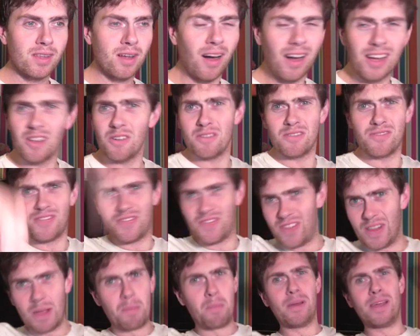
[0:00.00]
I don't
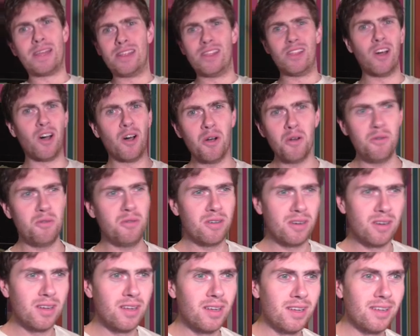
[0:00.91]
flip it, no.
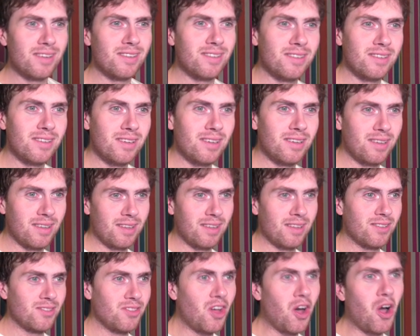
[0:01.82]

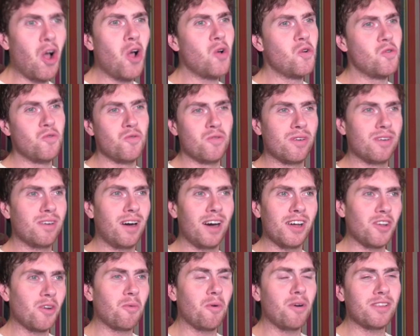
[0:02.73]
No,
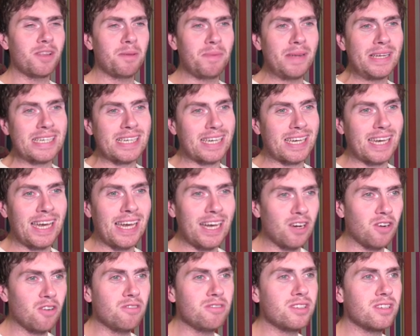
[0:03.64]
I don't want to be
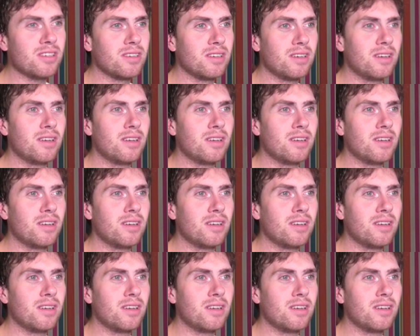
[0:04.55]
killed.